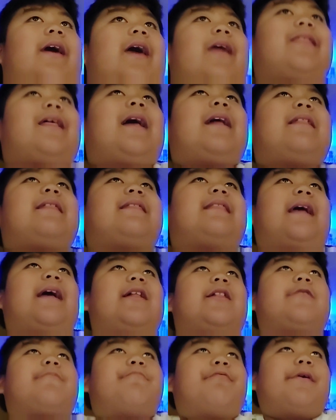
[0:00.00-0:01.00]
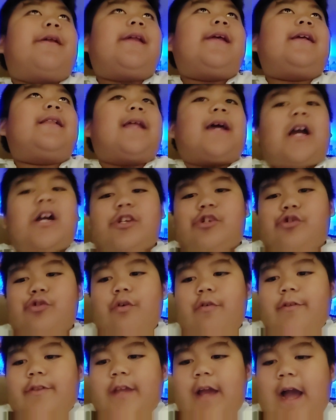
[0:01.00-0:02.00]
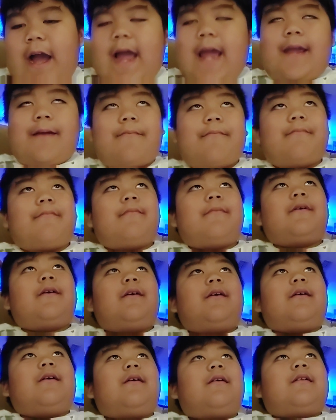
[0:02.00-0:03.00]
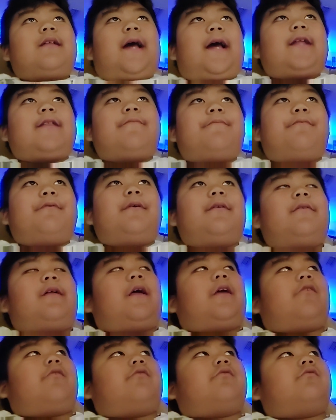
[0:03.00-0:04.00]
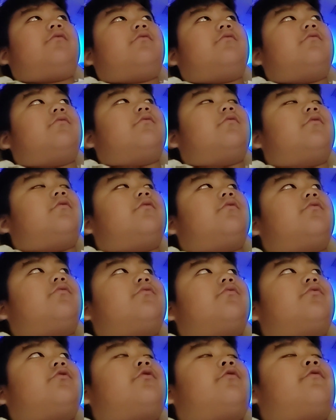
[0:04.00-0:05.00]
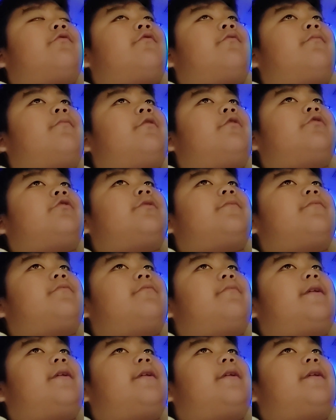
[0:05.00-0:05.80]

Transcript: And that's that's pretty like a short time. That's pretty like November, March, April,